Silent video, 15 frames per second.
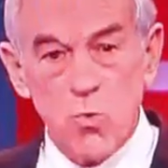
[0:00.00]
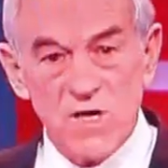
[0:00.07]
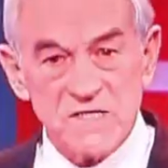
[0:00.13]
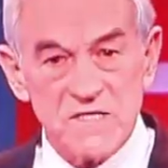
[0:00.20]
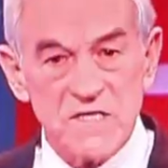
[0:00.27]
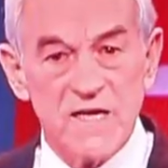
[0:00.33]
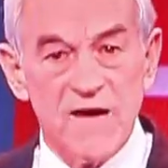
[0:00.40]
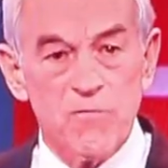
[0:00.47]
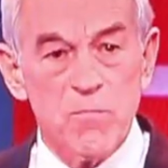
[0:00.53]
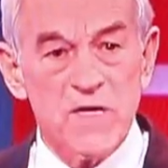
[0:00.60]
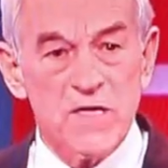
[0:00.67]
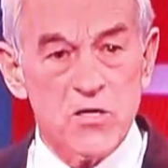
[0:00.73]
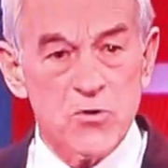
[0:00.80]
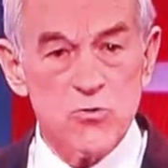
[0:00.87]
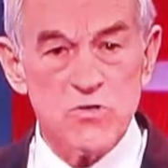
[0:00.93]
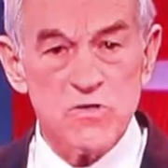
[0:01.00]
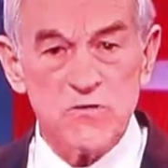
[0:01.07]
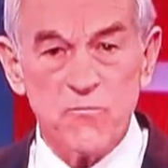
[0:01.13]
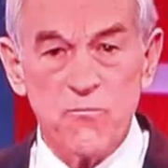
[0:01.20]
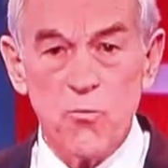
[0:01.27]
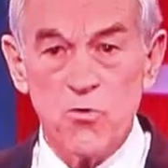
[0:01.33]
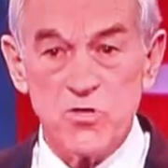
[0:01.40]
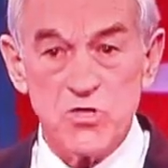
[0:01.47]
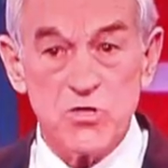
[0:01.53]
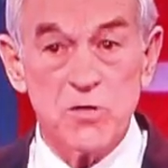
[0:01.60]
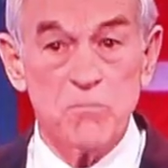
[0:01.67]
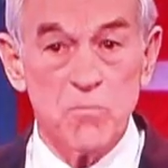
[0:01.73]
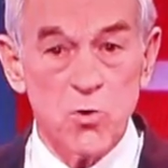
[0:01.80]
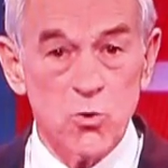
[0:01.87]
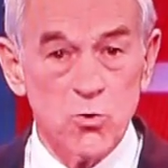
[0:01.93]
Once government uses force to
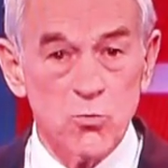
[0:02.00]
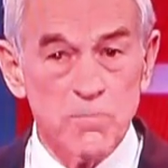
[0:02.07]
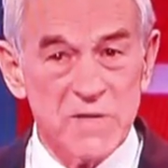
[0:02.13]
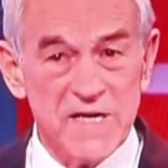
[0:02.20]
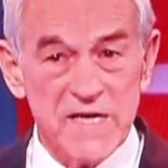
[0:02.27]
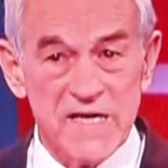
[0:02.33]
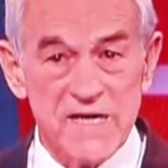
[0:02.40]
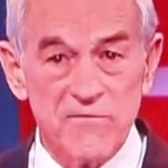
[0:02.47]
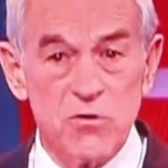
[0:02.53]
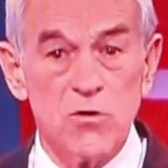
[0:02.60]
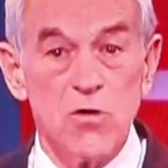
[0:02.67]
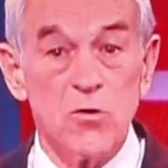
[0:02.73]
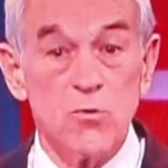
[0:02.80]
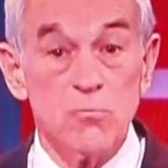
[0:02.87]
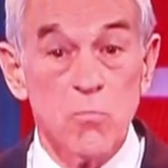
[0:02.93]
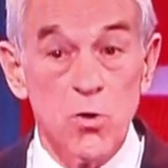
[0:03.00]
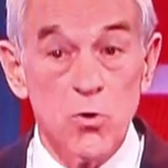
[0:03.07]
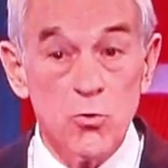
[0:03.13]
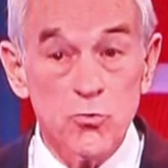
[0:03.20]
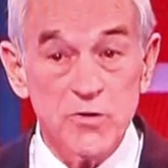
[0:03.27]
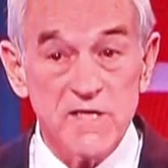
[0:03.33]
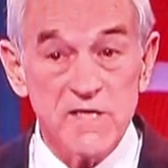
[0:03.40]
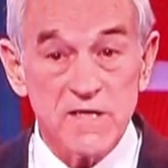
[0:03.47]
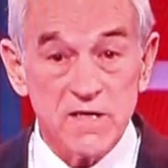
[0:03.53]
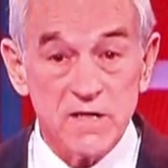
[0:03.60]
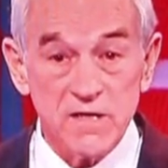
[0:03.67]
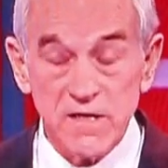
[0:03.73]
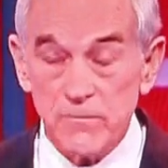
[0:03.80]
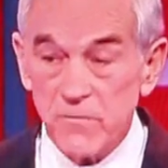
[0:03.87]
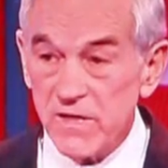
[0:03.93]
mold behavior or mold the
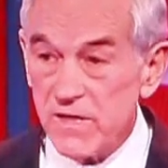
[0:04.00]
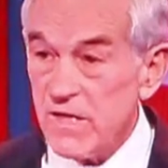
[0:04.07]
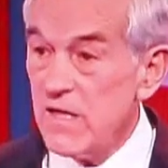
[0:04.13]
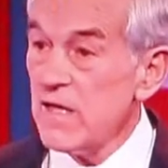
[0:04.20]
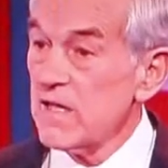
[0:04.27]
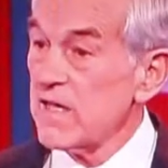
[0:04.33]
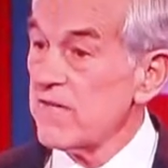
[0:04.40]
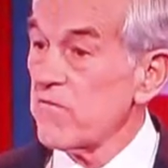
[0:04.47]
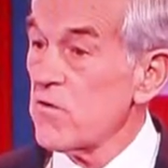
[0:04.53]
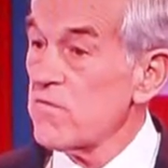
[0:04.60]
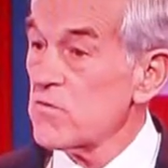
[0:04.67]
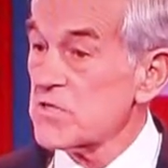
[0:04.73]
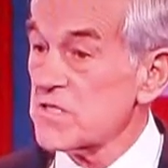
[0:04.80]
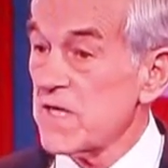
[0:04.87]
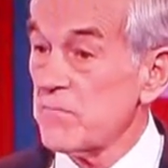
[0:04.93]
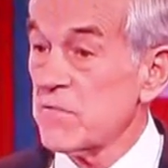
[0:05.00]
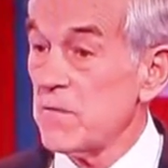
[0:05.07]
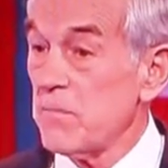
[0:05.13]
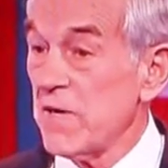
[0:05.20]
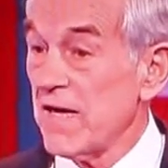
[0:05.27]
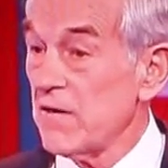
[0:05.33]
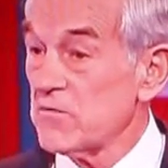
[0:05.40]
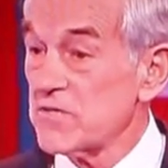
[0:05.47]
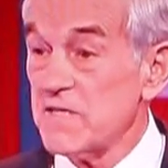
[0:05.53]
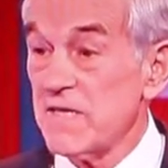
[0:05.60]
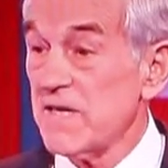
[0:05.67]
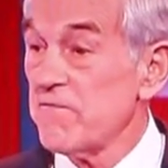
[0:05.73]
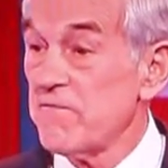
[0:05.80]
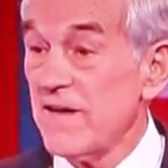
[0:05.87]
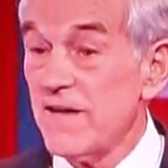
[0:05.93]
economy, they've overstepped the bounds and
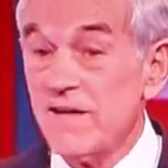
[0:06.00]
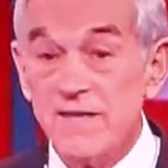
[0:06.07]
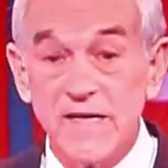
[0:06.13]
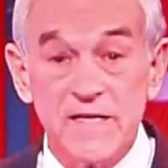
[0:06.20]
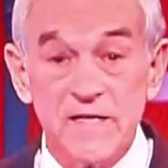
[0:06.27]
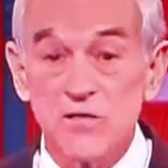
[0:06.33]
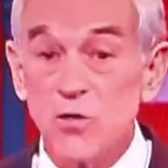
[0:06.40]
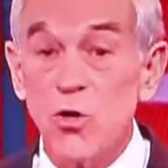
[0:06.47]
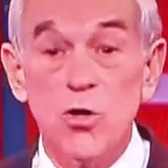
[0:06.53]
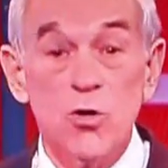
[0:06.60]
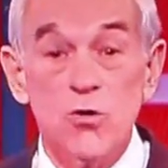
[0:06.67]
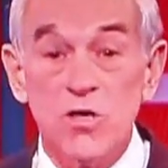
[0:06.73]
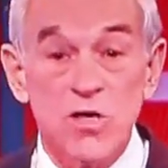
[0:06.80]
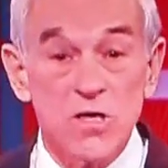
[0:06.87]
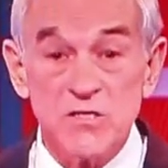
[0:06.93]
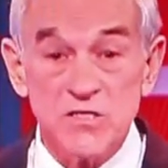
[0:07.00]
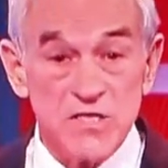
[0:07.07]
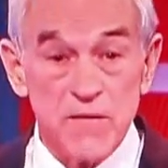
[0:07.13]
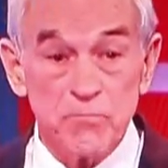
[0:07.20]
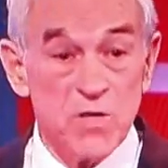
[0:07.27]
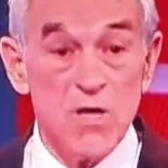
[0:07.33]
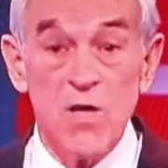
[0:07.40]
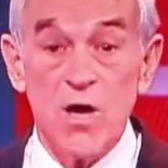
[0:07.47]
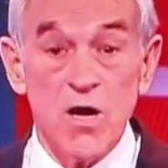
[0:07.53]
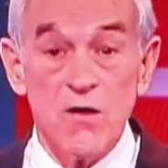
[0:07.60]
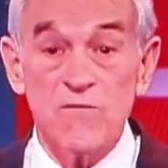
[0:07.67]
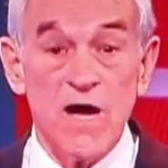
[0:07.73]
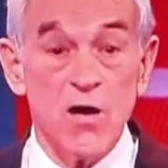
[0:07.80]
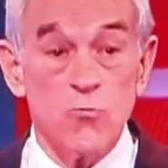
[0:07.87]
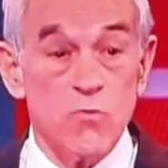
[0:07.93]
they violated the whole concept of
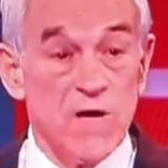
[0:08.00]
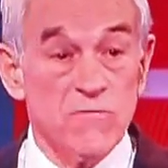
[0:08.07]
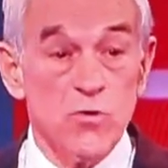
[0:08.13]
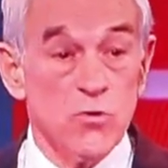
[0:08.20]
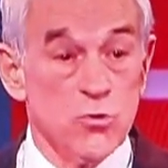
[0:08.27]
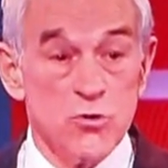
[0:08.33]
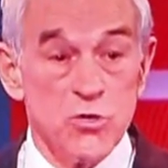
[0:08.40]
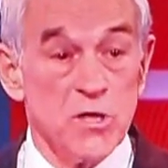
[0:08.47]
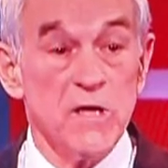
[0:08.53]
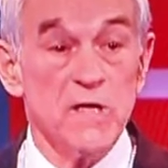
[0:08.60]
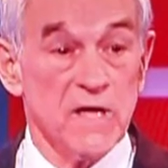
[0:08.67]
our revolution